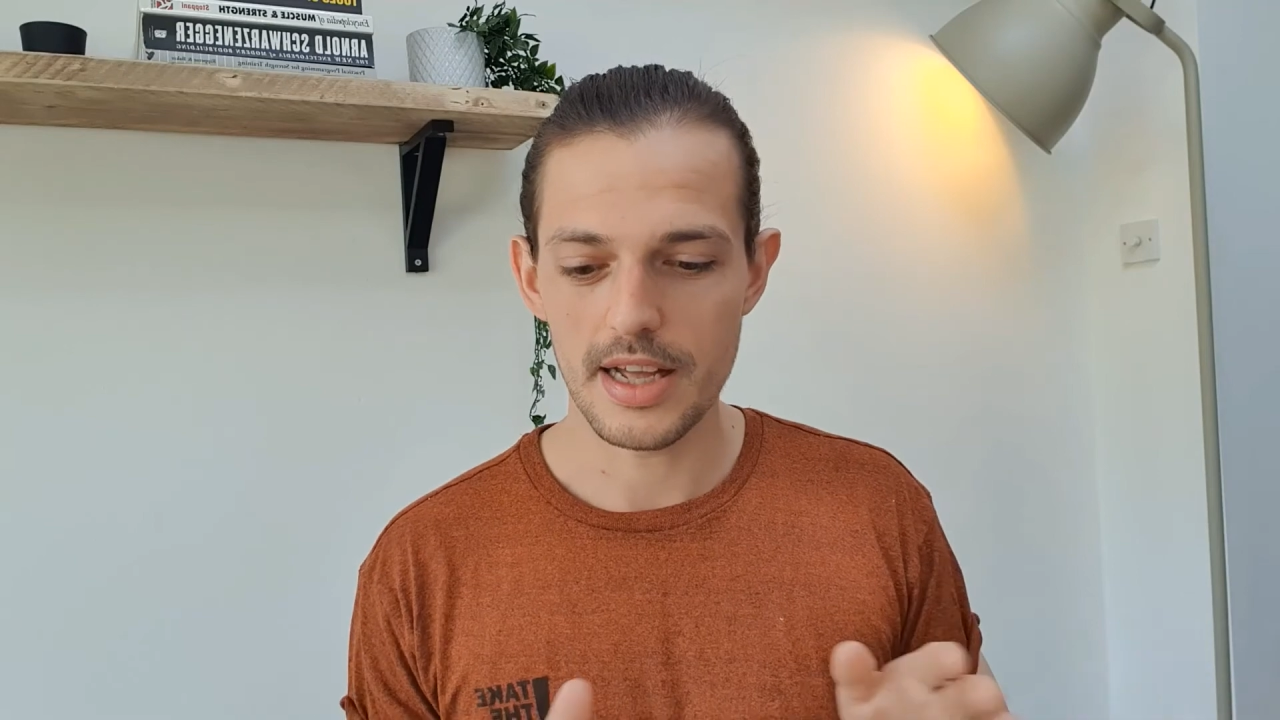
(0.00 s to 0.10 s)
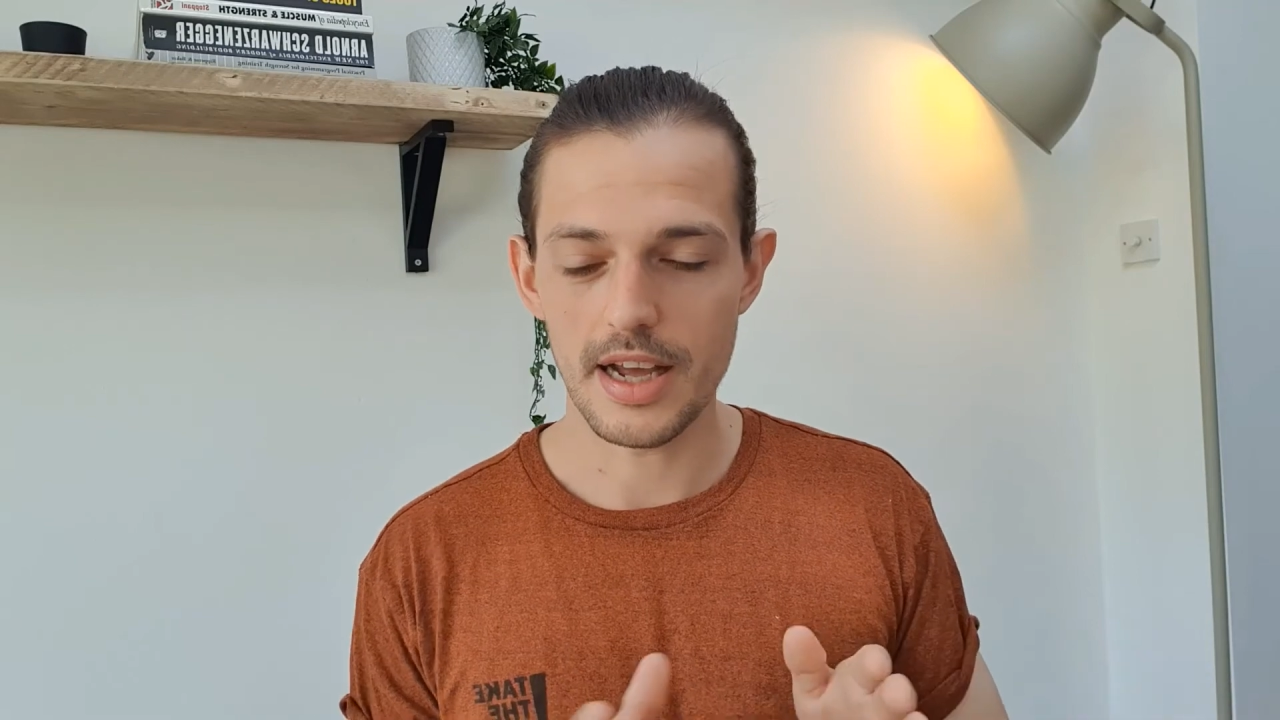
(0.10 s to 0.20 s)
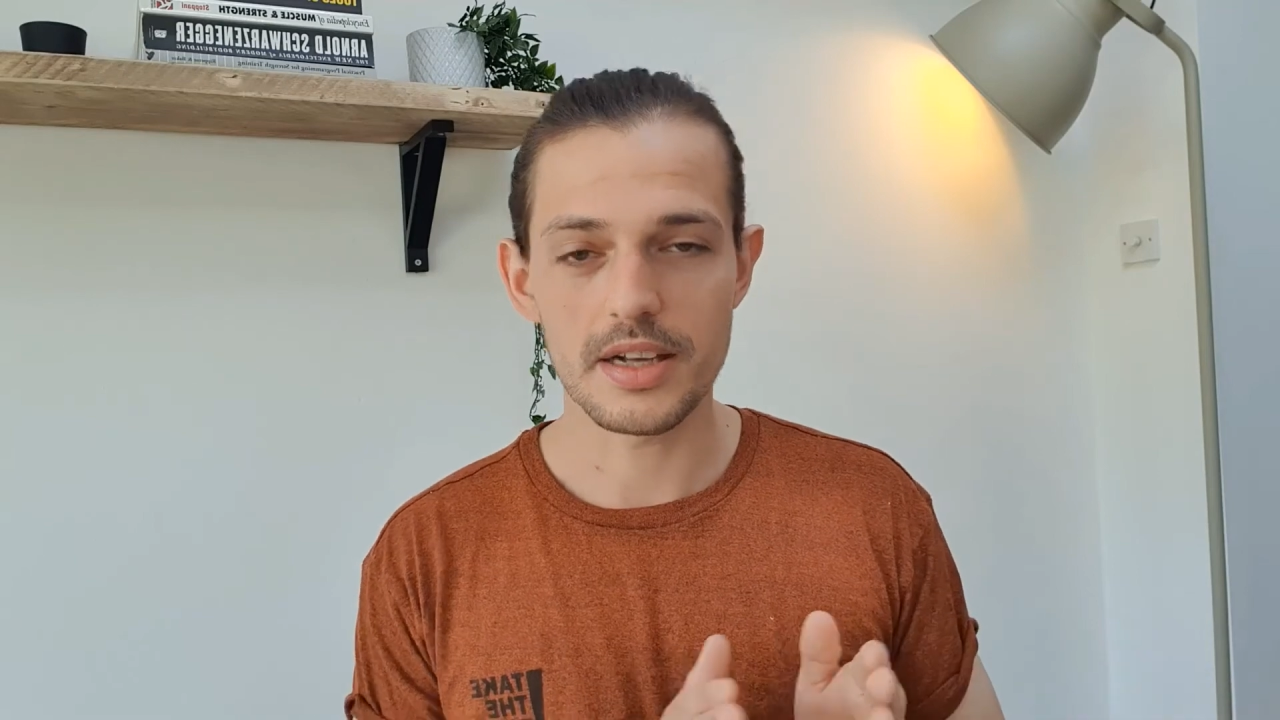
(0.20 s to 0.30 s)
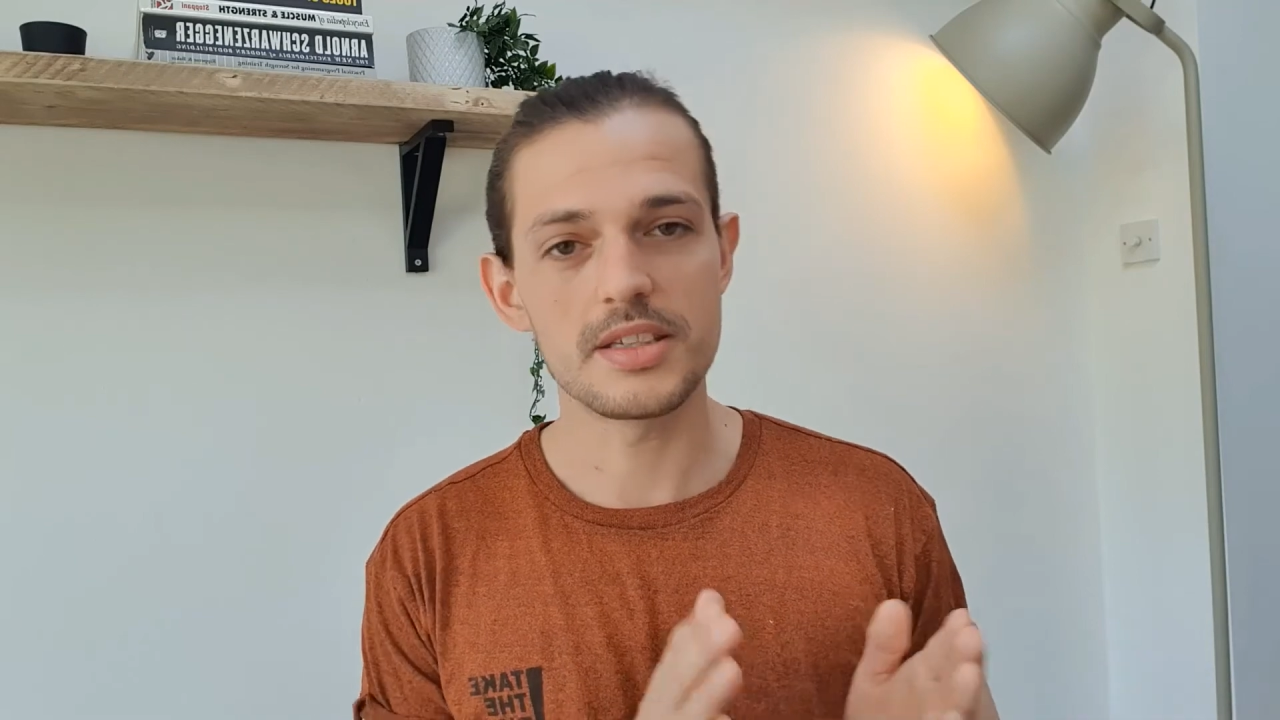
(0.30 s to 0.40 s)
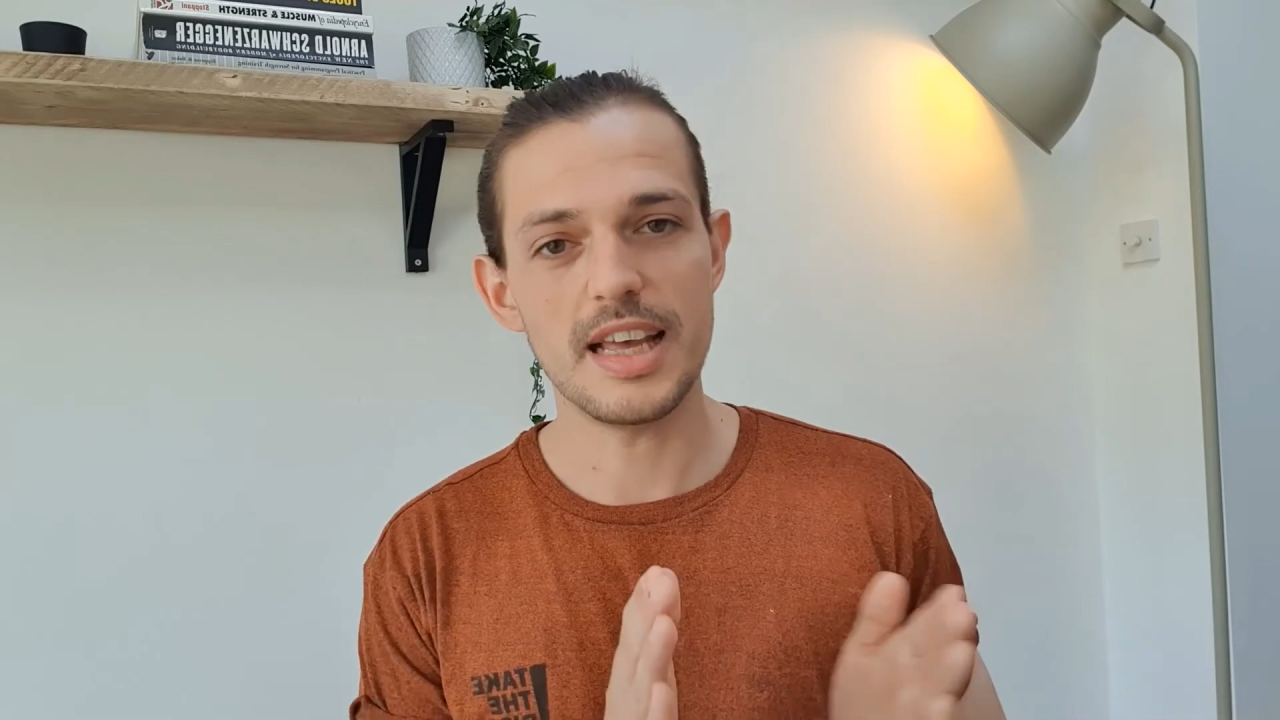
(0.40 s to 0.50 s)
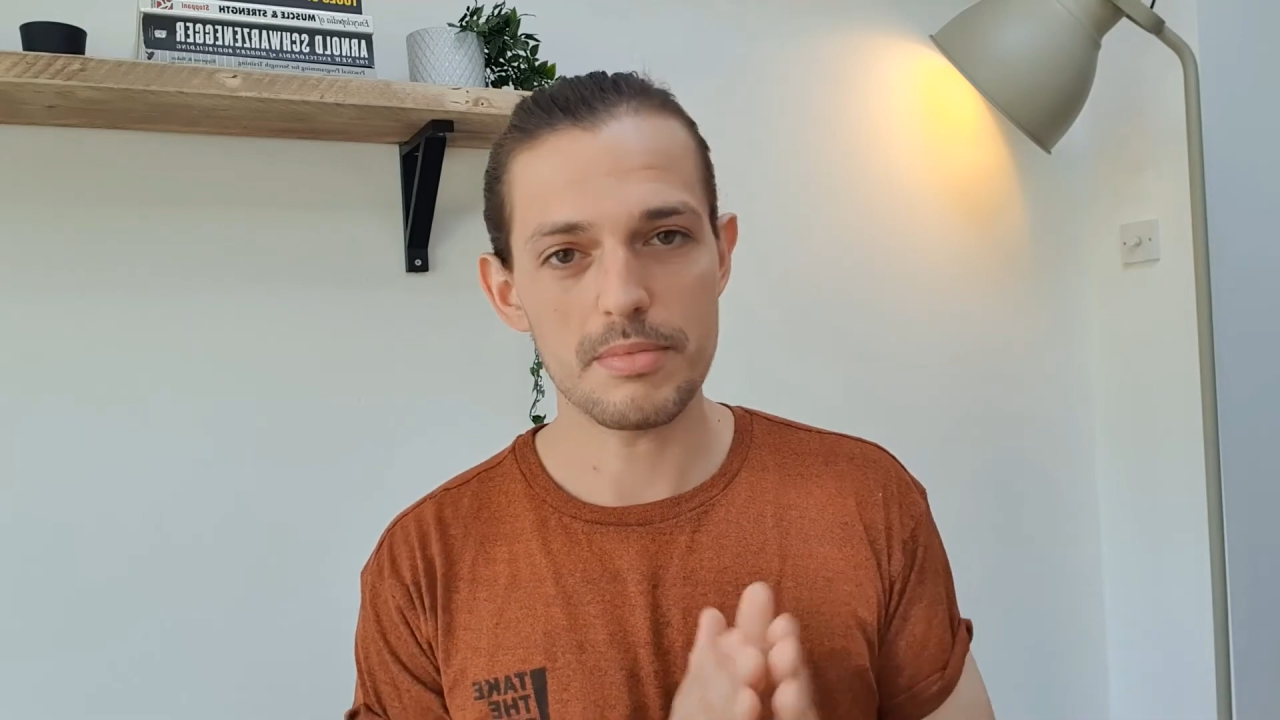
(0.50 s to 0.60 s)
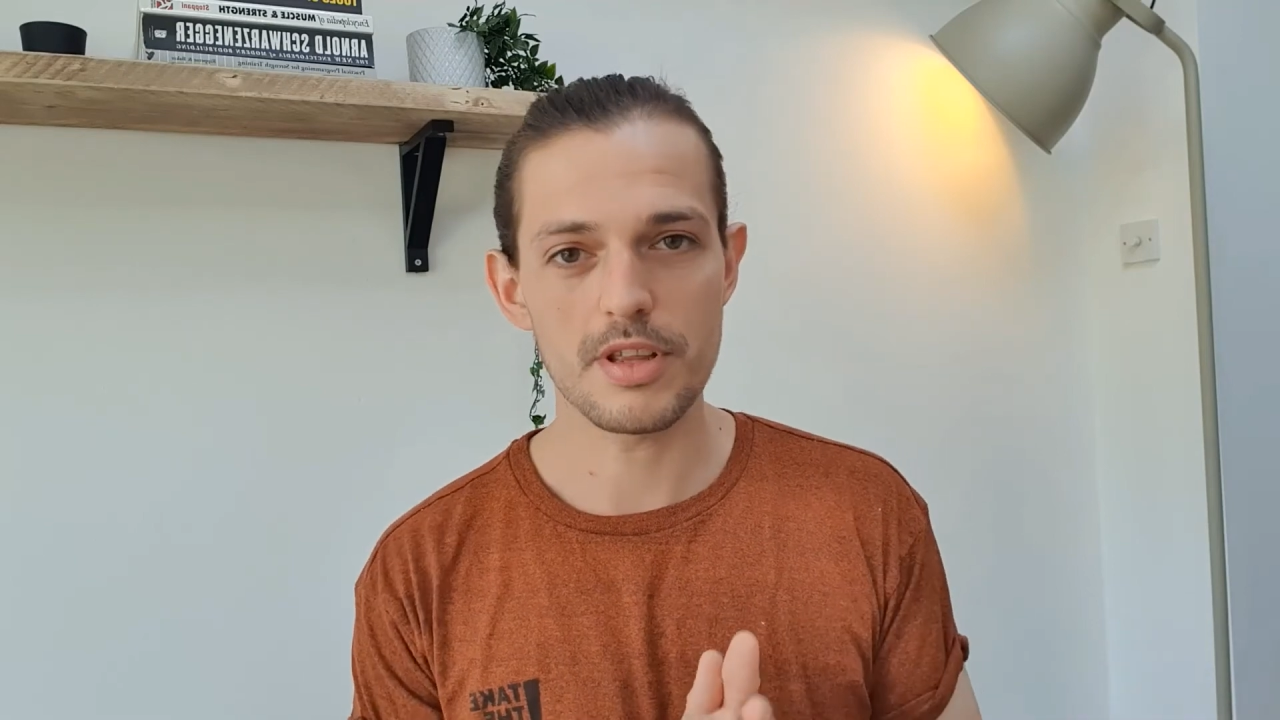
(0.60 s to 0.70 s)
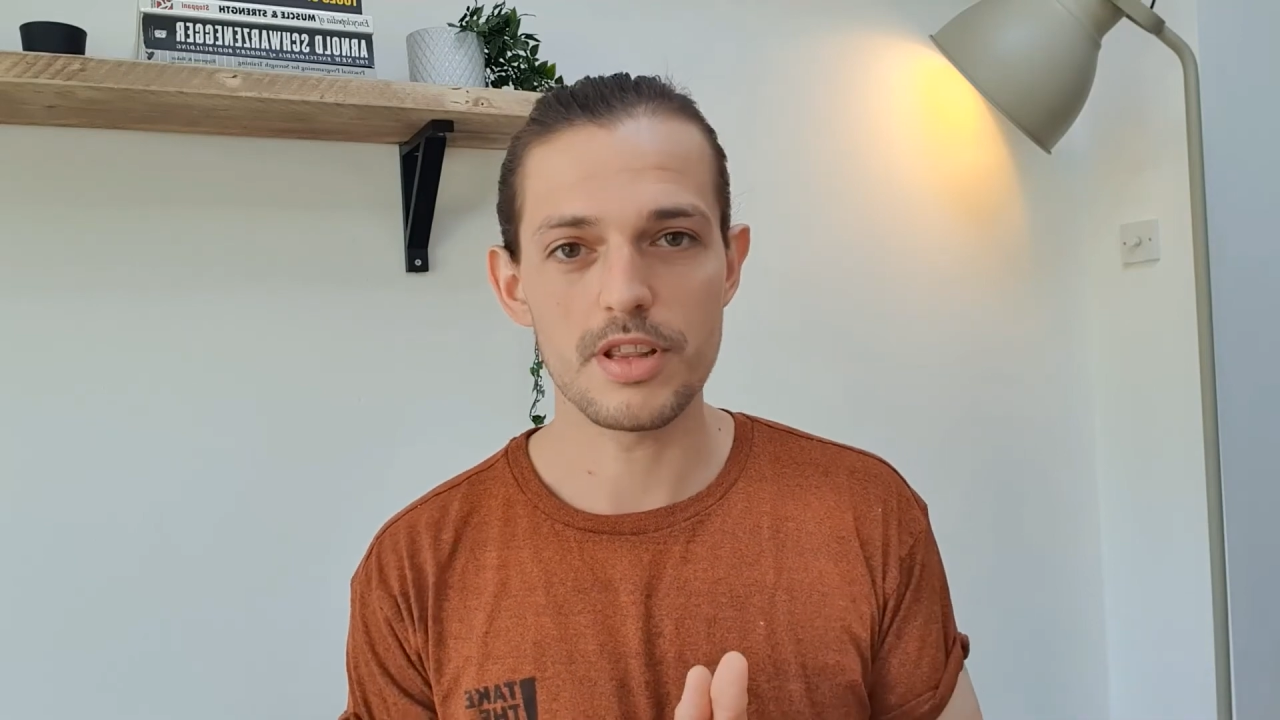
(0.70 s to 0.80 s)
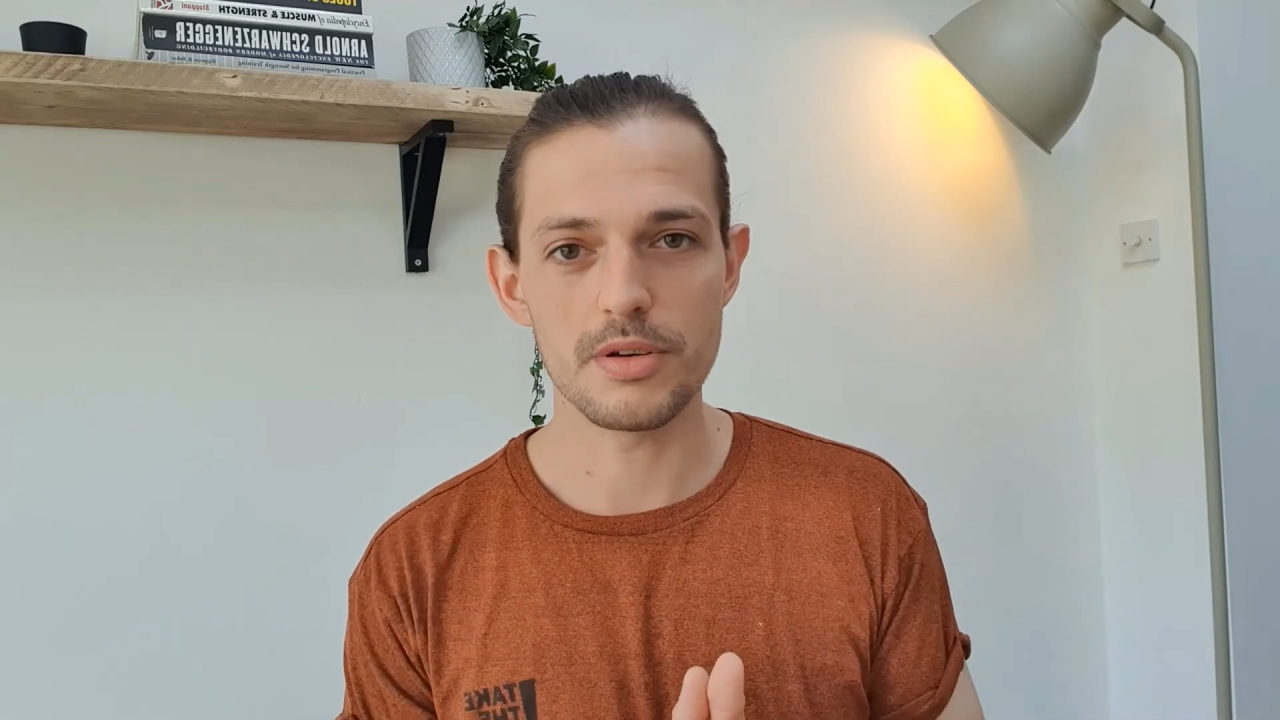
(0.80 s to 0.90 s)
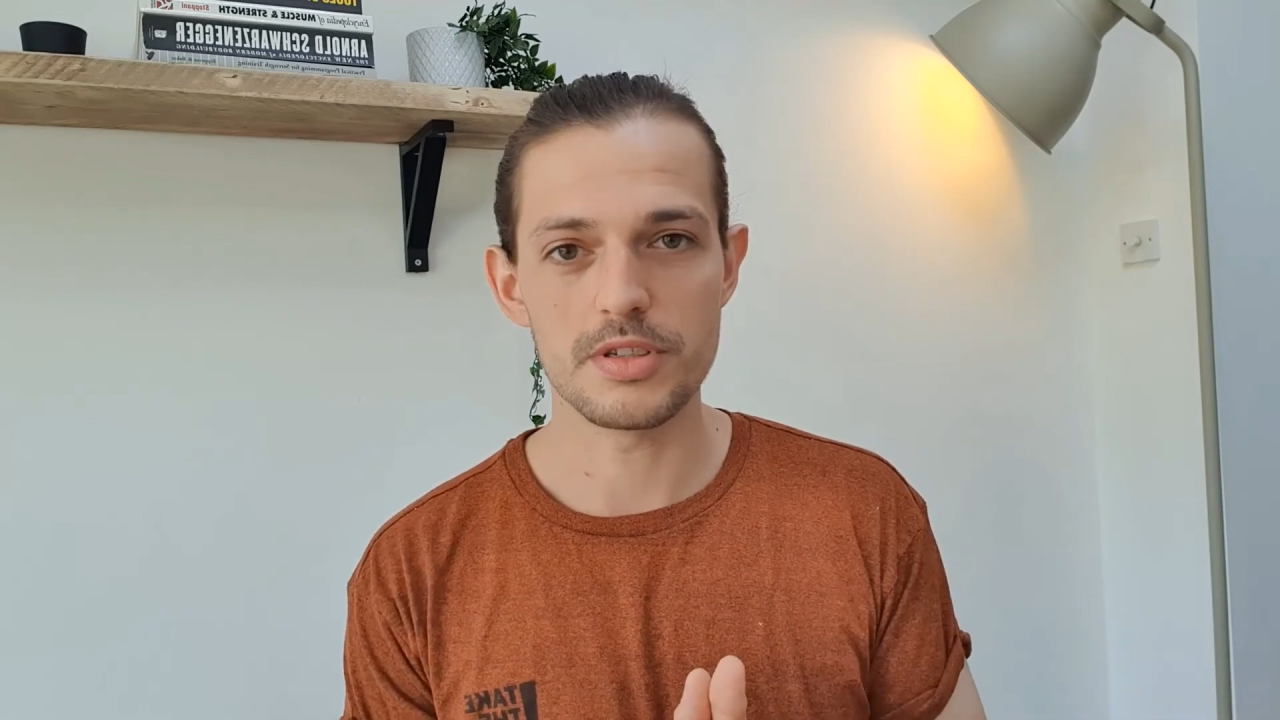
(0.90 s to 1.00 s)
Accept
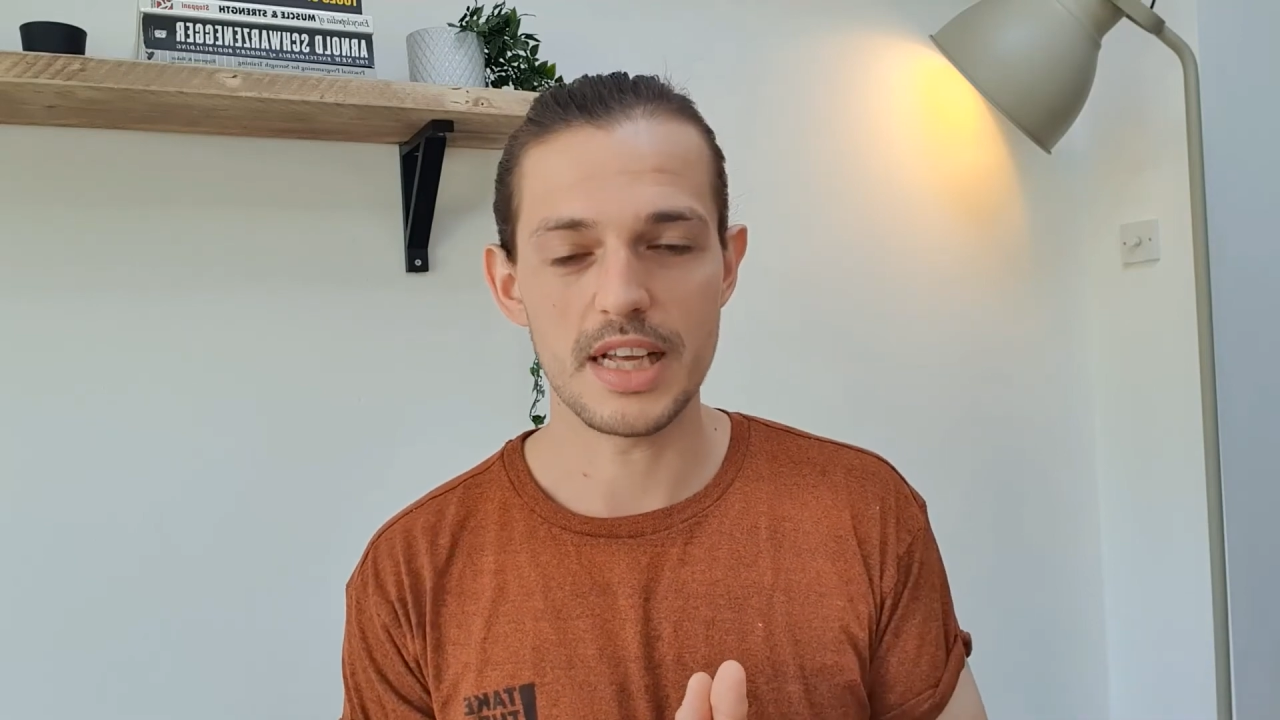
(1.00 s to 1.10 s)
that those